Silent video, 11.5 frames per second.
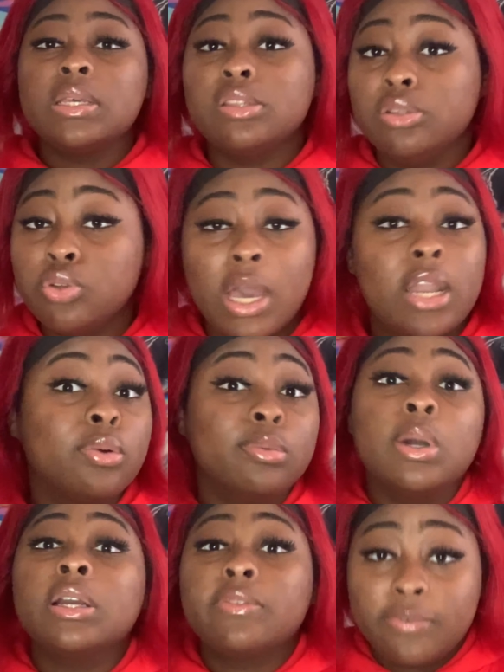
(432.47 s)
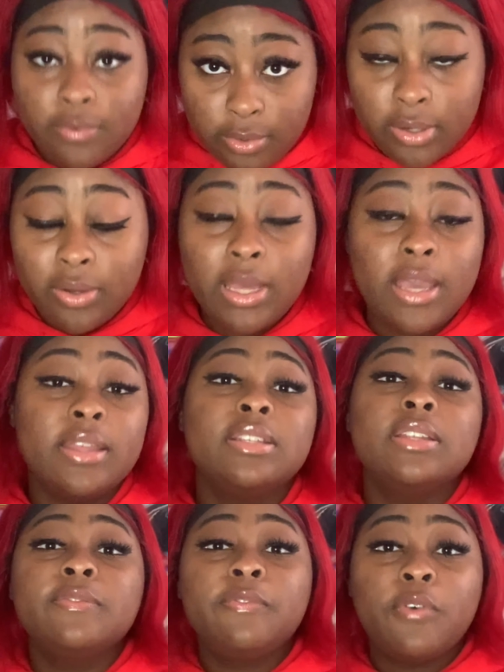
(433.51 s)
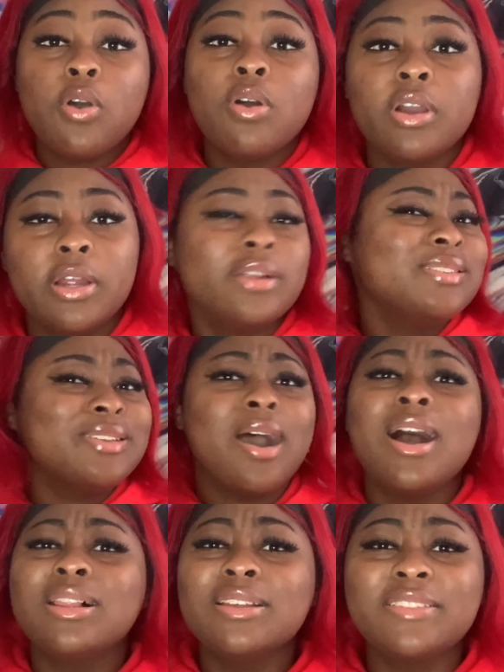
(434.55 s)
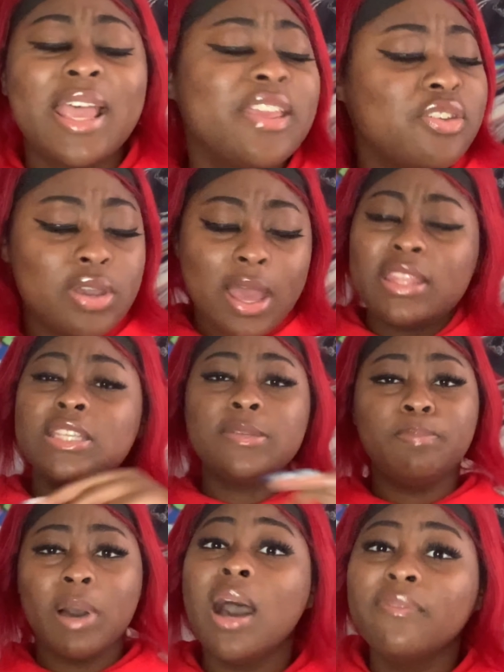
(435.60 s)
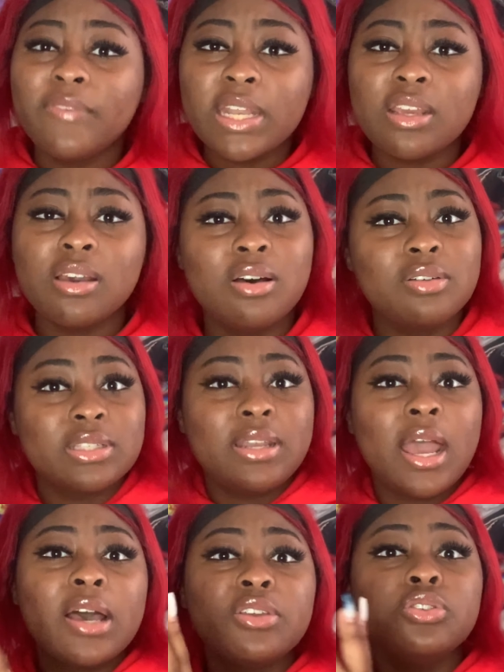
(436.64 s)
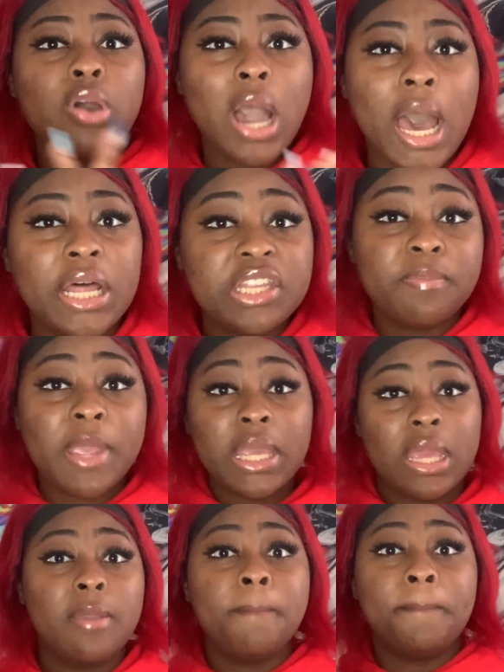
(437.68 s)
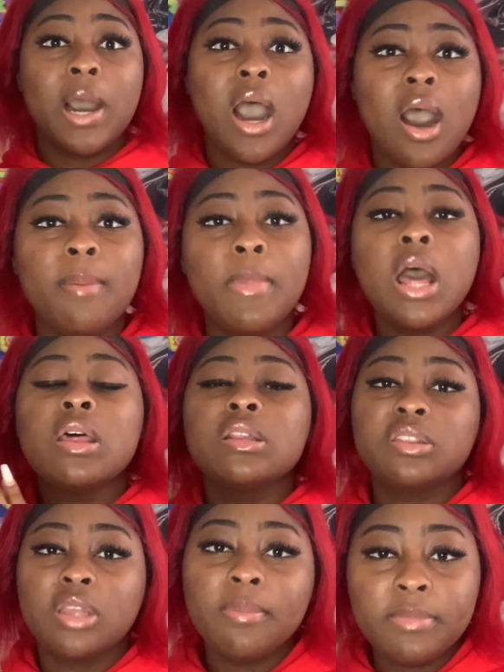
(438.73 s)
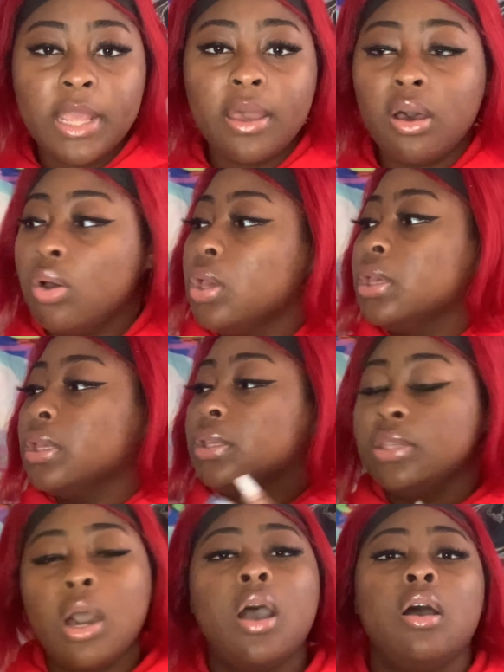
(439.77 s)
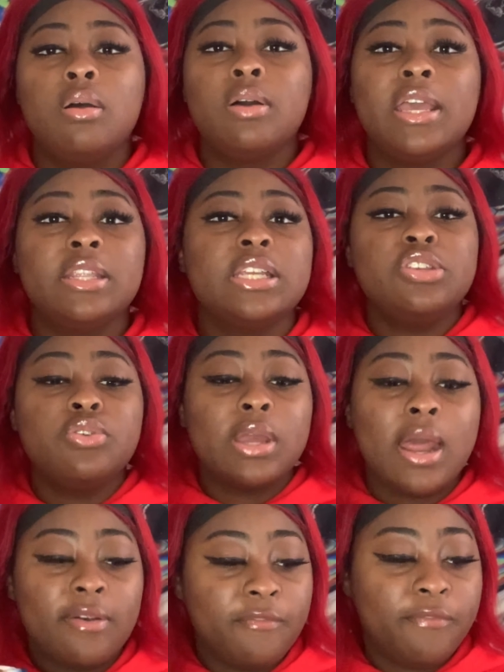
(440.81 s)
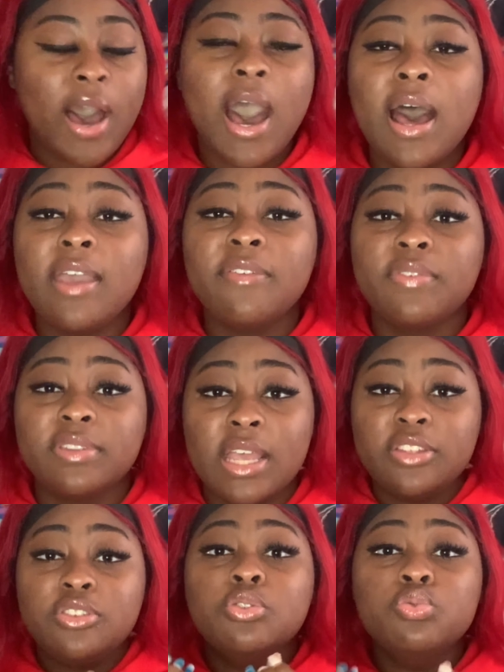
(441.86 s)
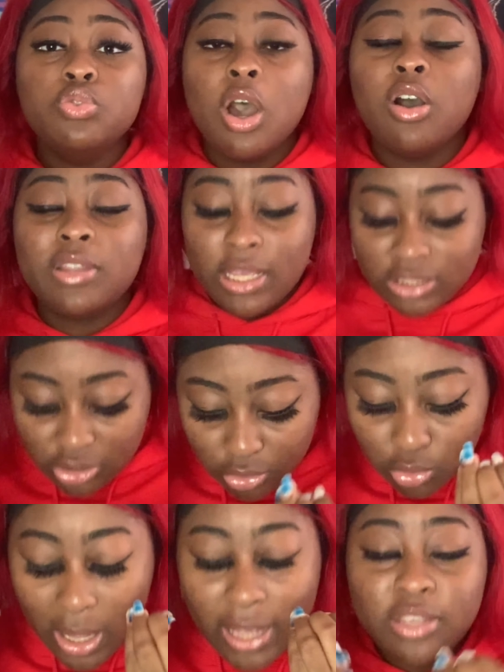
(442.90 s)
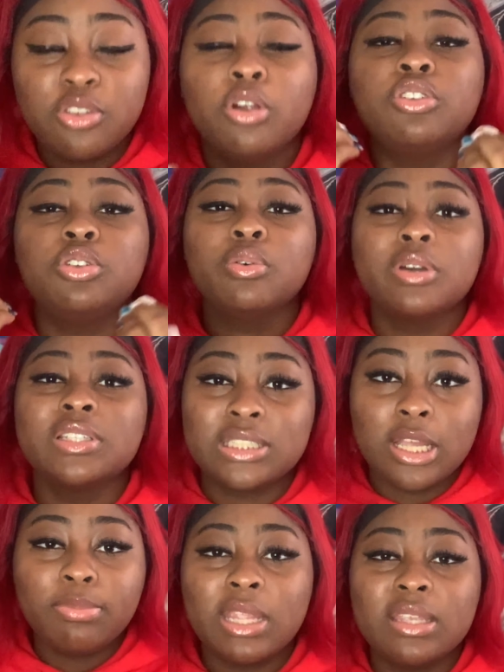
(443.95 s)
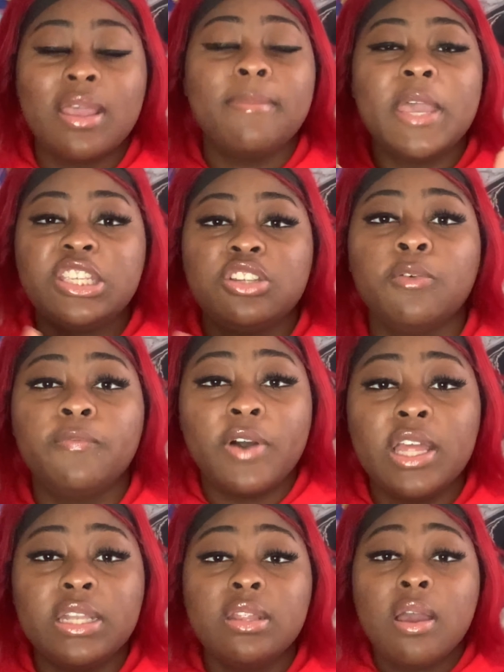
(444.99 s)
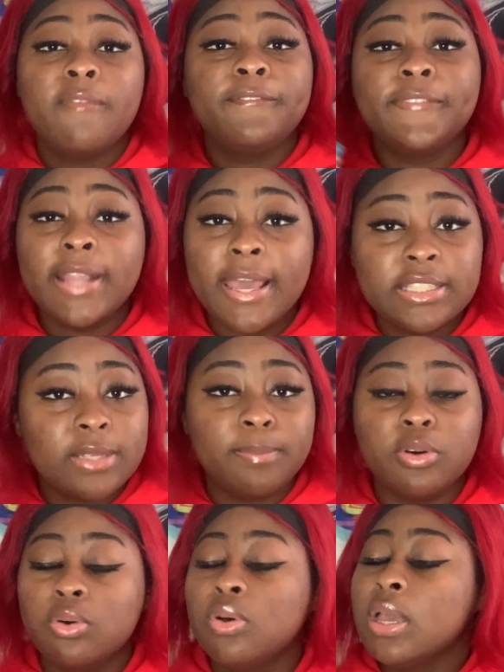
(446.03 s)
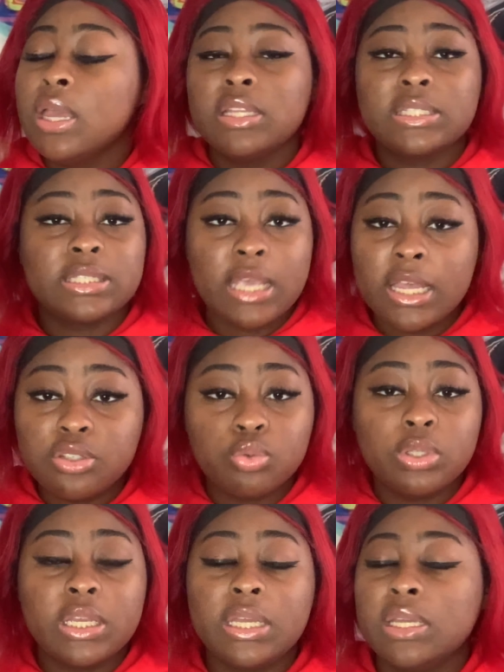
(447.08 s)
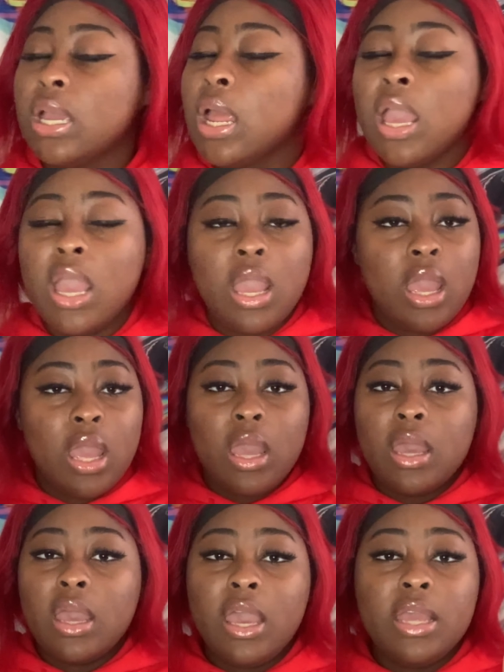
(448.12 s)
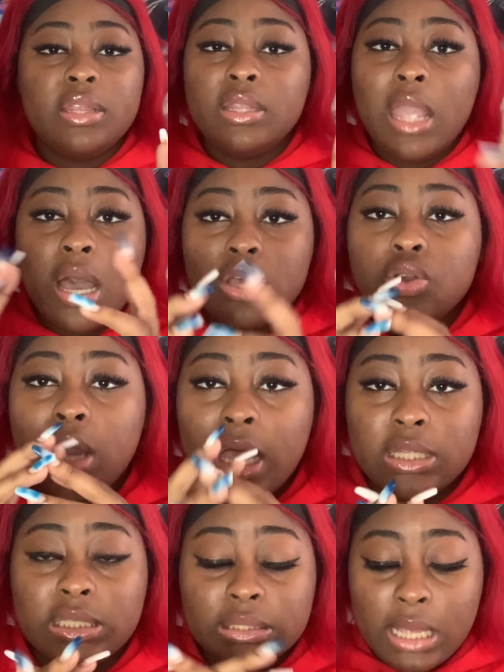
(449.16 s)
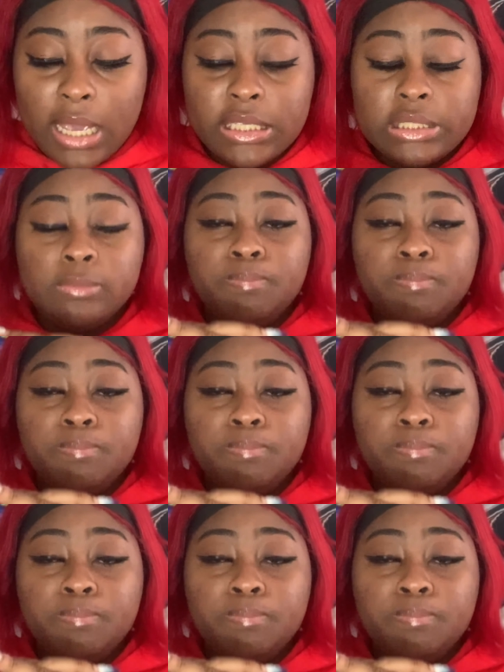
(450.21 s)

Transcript: you gotta work for it, okay? And then four, all of that, you got these bomb videos. Now you know how to make a bomb thumbnail, y'all. And then you got five, that you know that you like, you're doing something that makes you fun, flexible, scheduling. And now you got this nice,